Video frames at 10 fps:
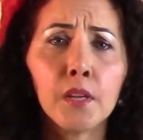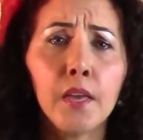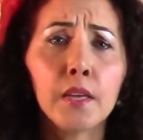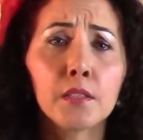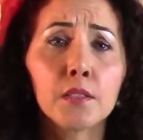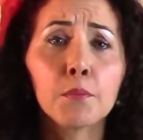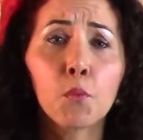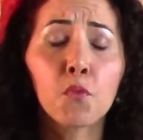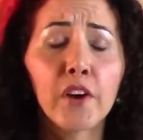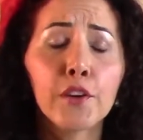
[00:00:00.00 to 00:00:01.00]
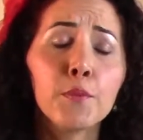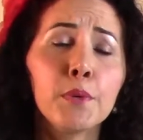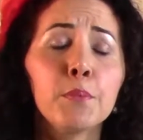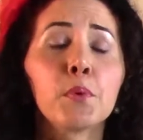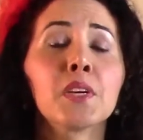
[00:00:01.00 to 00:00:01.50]
And fire
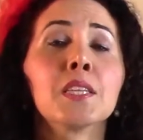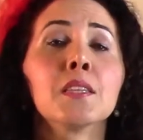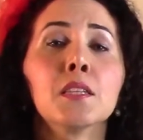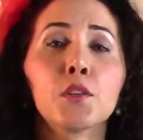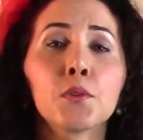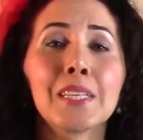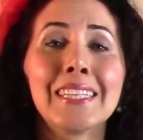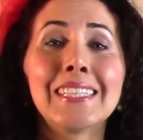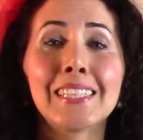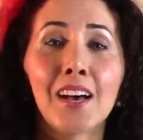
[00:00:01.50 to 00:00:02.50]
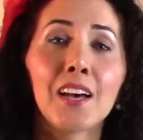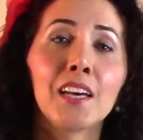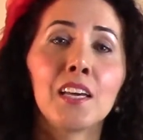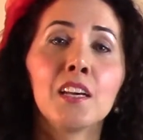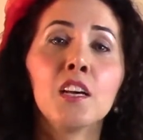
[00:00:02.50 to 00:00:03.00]
people can literally
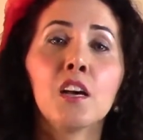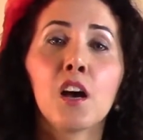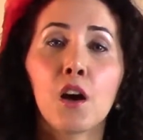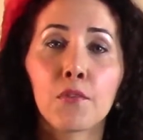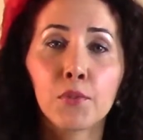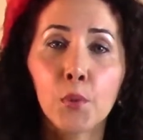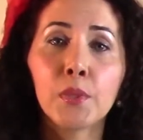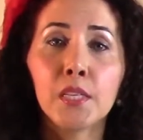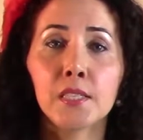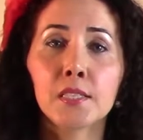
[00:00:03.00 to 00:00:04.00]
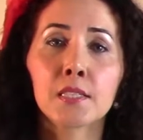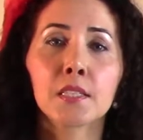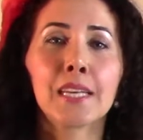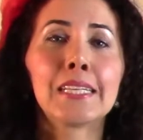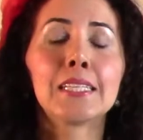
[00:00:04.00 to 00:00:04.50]
die of loneliness,
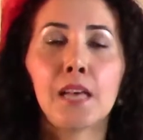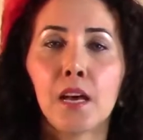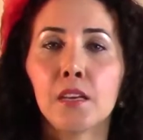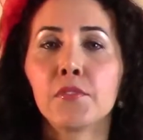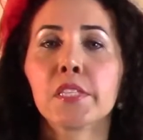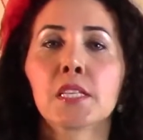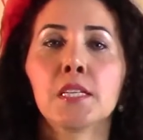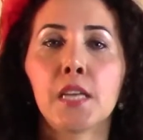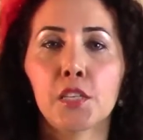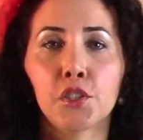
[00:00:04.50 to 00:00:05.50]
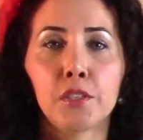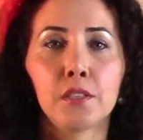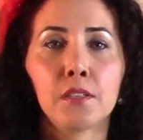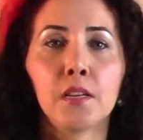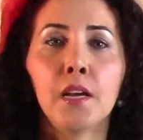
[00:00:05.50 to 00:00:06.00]
can die of disconnection.